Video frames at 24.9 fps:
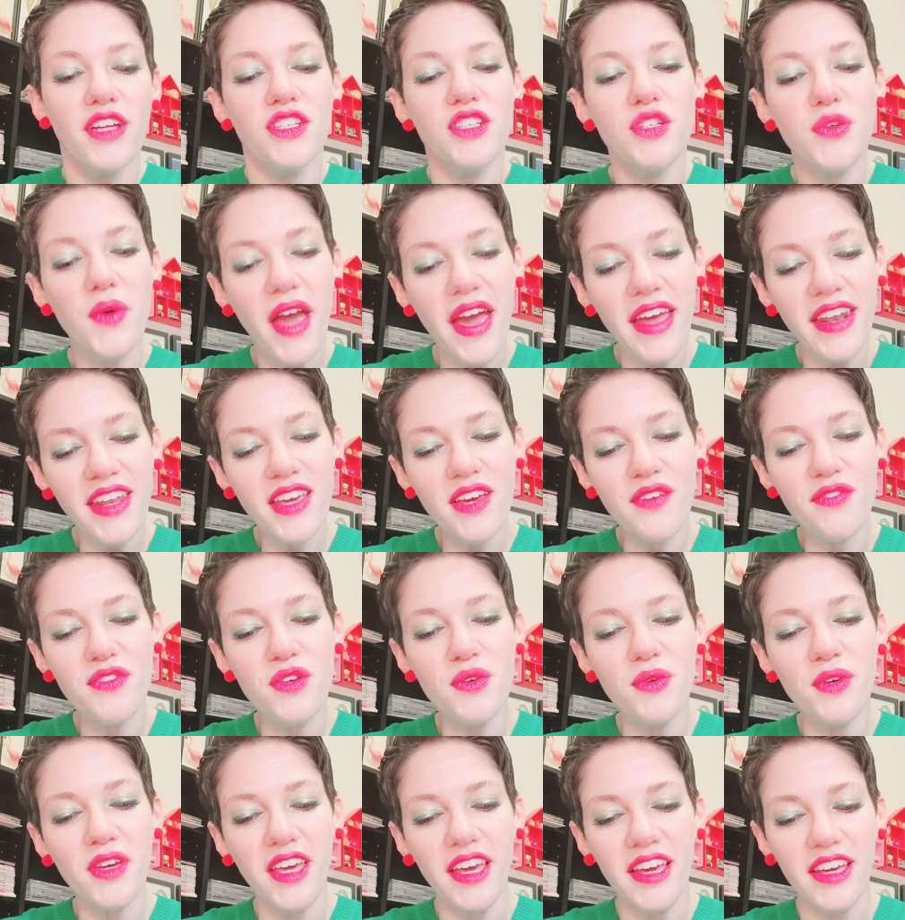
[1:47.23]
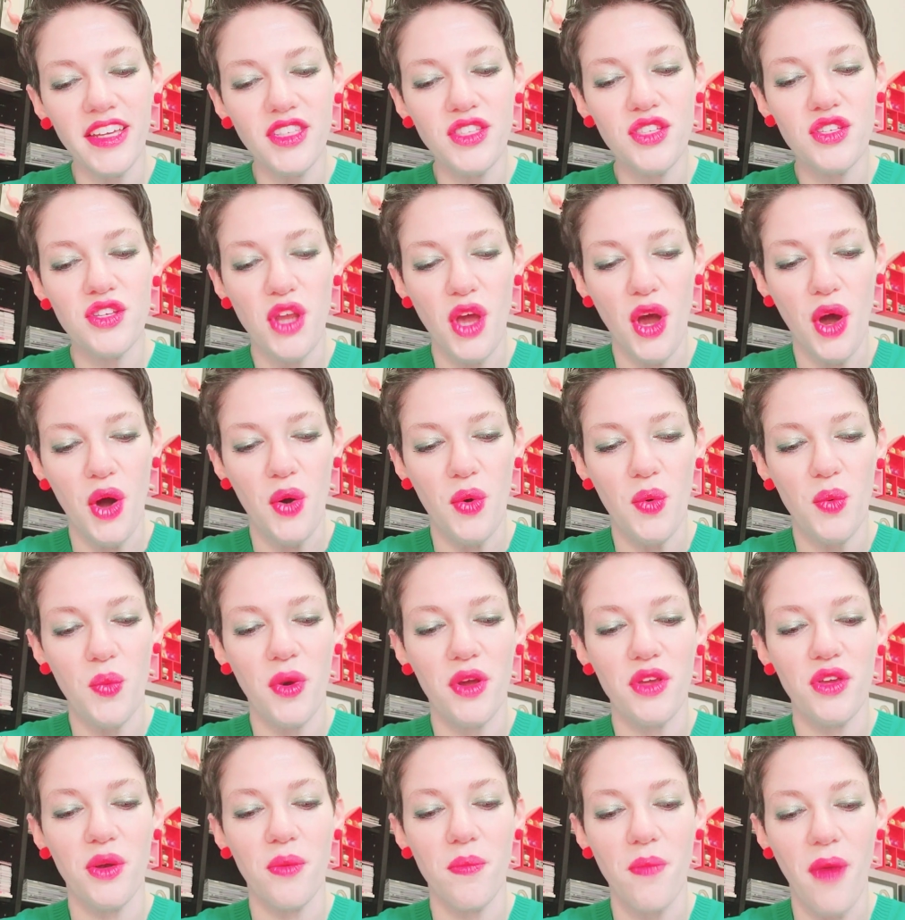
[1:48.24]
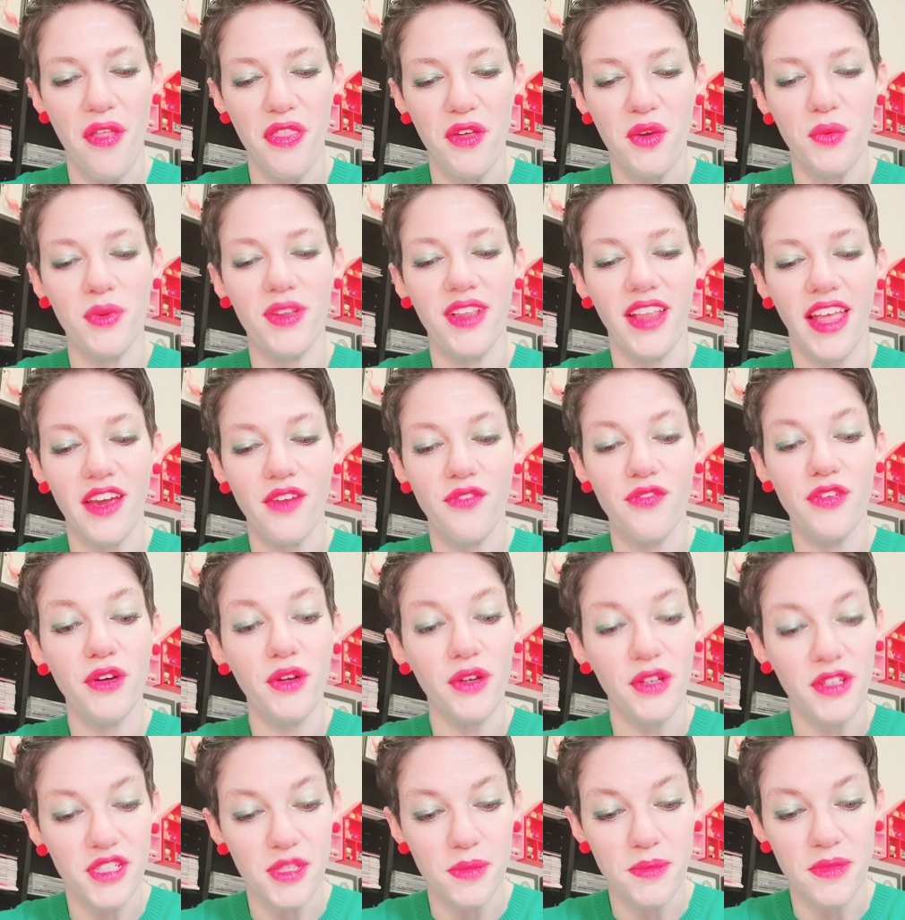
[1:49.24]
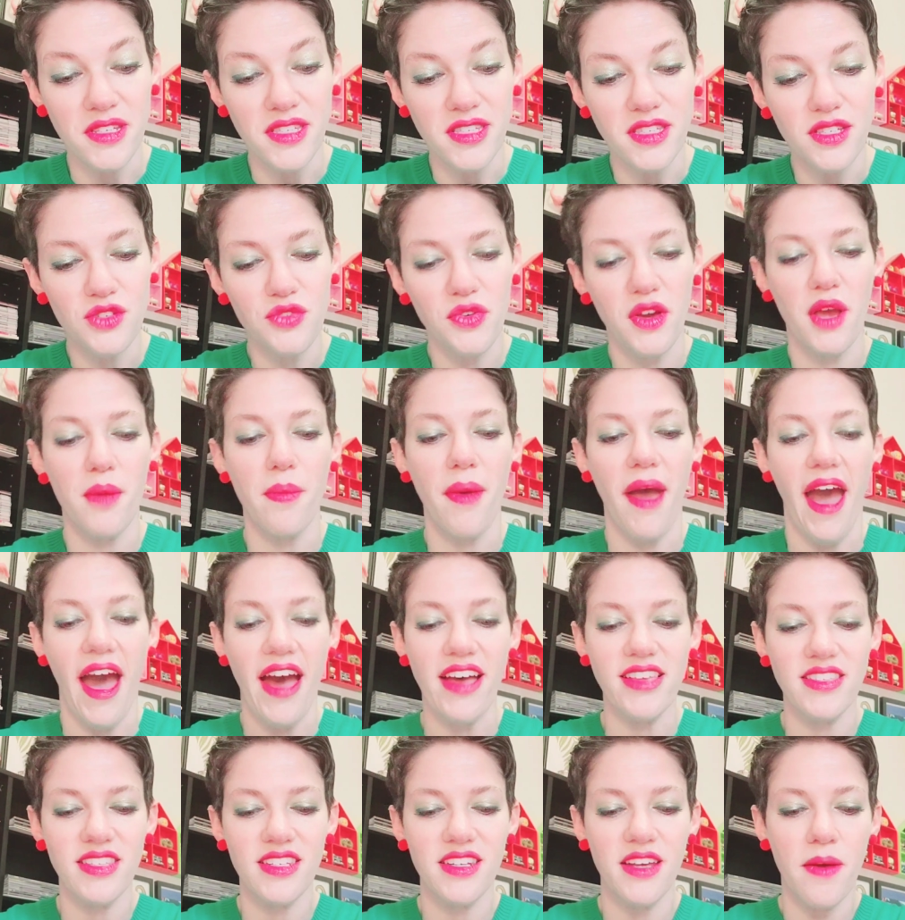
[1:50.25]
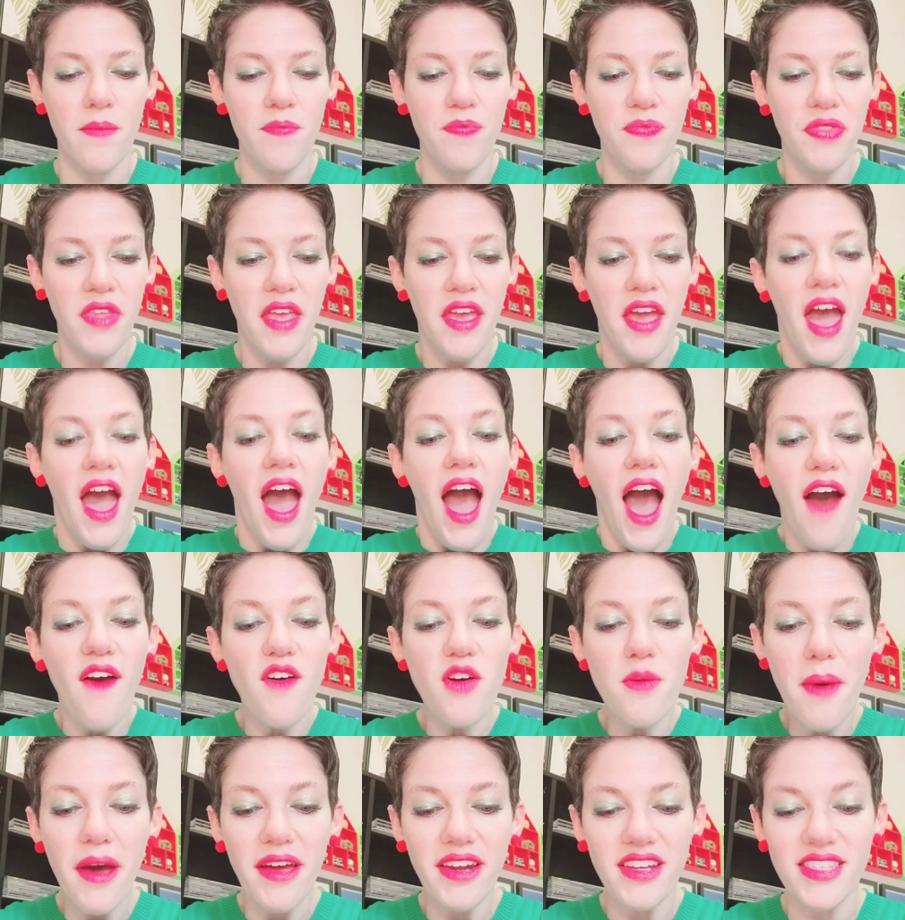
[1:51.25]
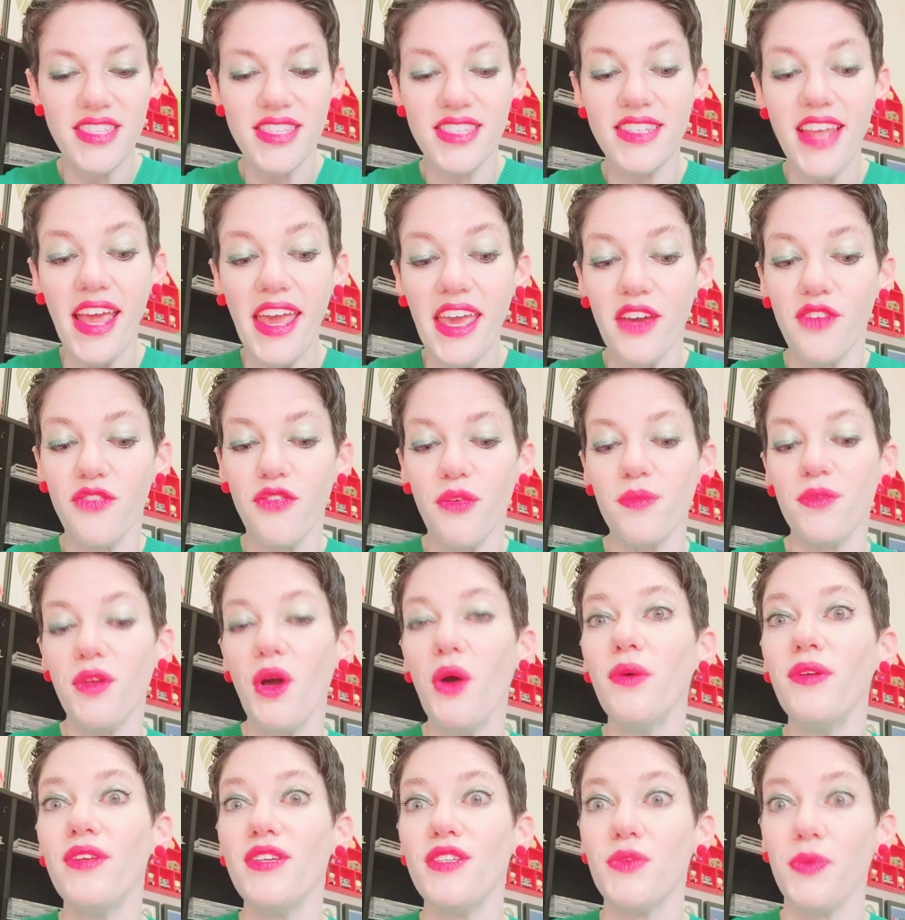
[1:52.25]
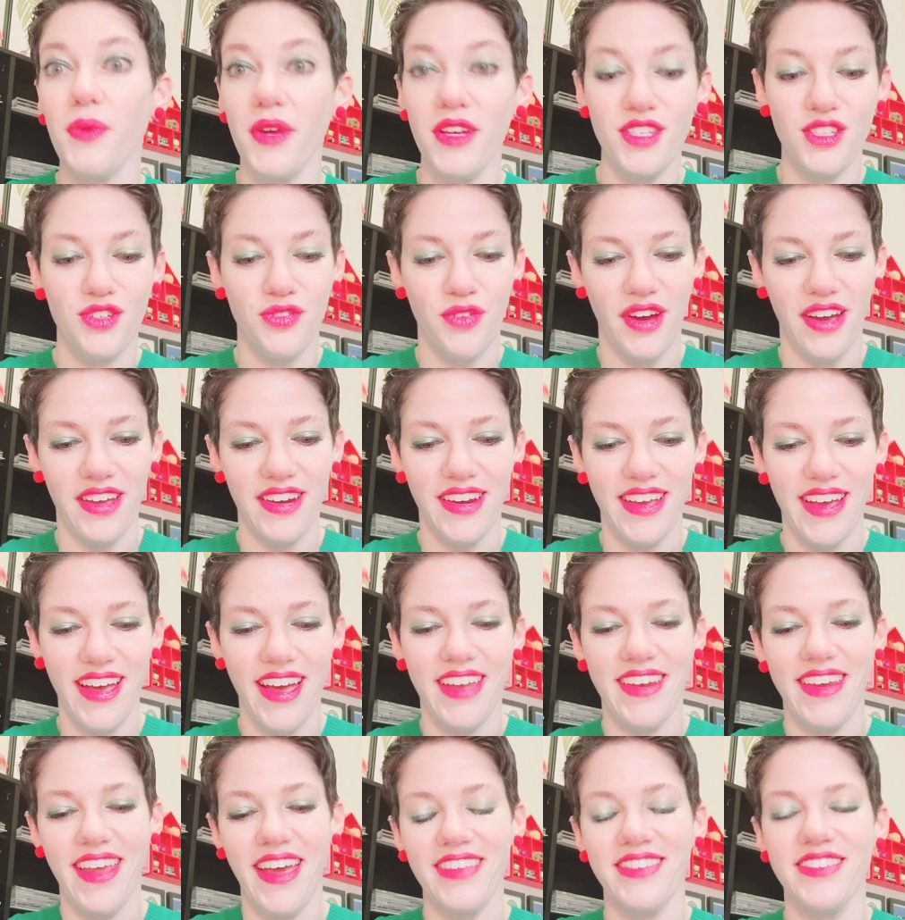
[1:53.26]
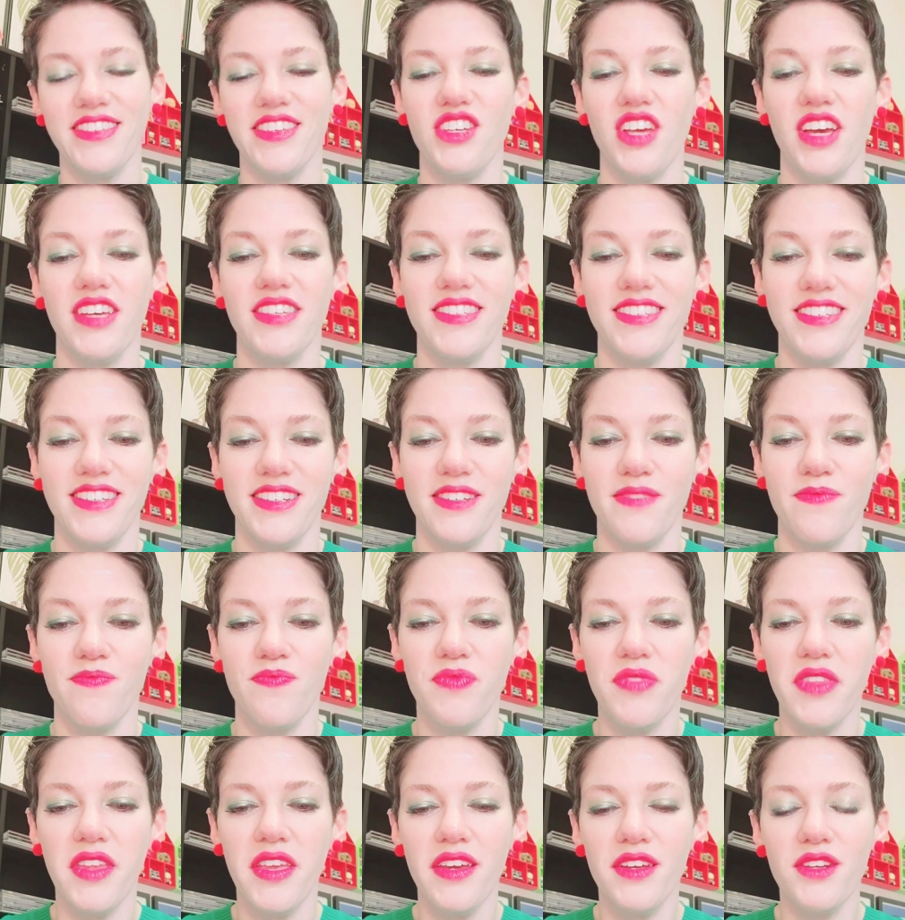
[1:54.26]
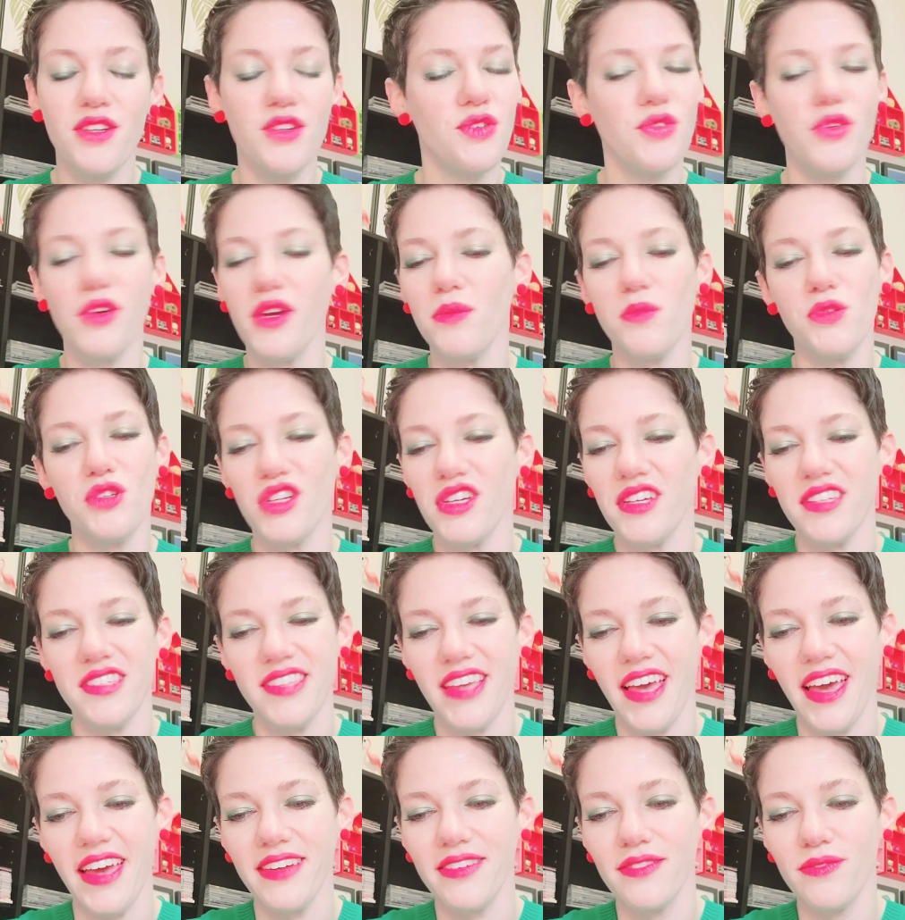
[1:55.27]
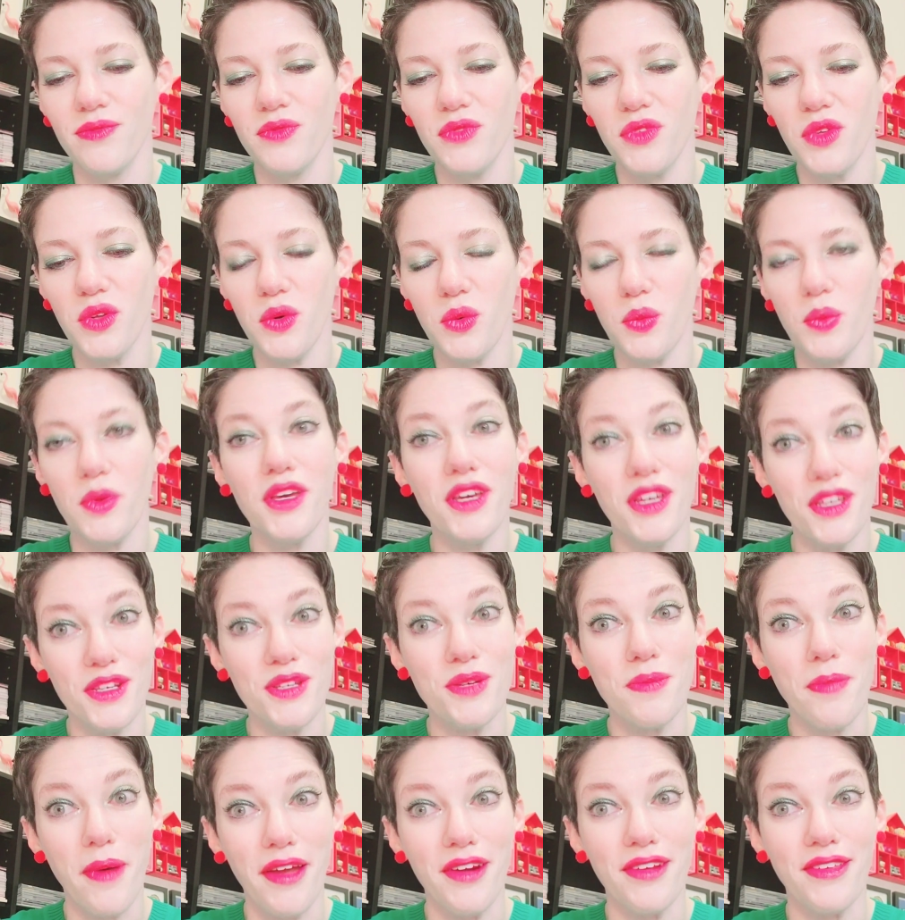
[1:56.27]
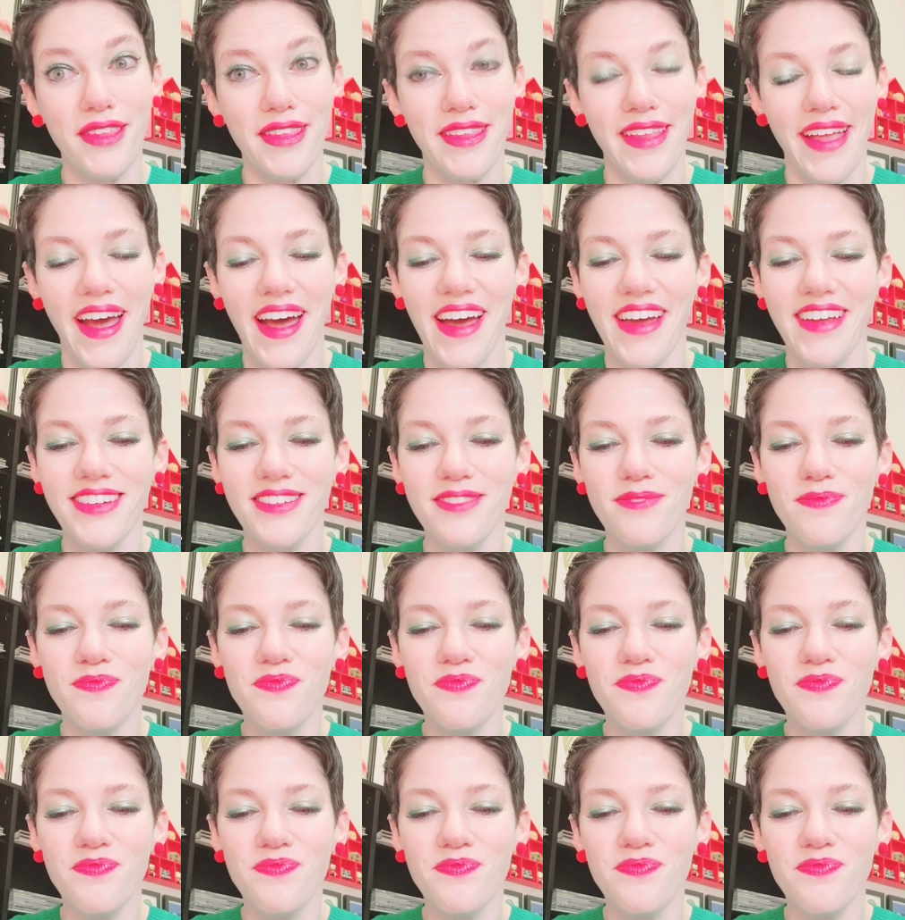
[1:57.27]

Do any of you kids know what your mother would like for Christmas? Tramp asked. How about a steak from Tony's restaurant? Annette suggested. Tramp shook his head. We can do better than that.